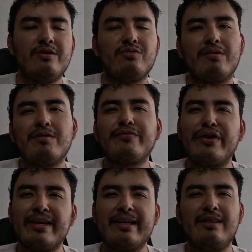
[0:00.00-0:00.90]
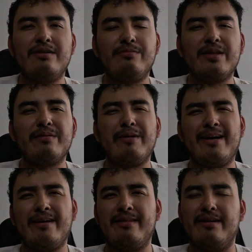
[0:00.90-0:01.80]
So I was feeling a little bit
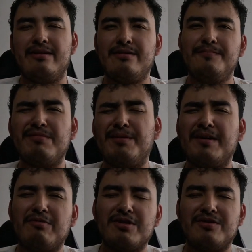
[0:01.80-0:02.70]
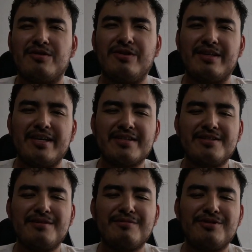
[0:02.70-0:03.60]
bad that maybe I was not gonna
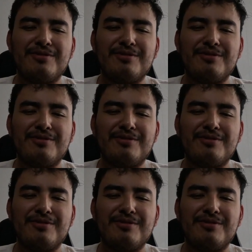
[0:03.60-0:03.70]
text them.